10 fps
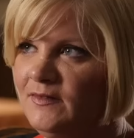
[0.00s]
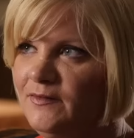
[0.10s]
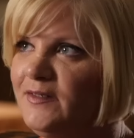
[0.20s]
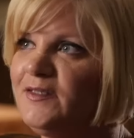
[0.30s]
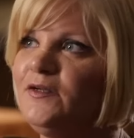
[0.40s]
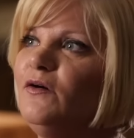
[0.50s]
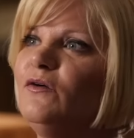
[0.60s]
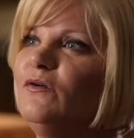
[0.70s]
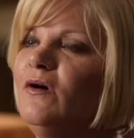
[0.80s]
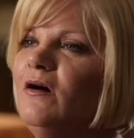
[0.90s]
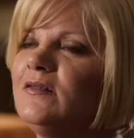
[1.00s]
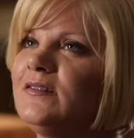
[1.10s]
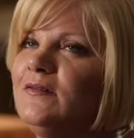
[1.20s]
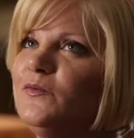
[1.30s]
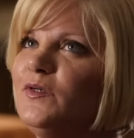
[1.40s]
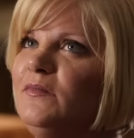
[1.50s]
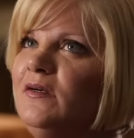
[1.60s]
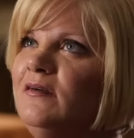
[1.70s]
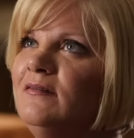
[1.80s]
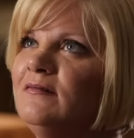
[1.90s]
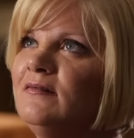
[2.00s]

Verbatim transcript: To get to know Austin would be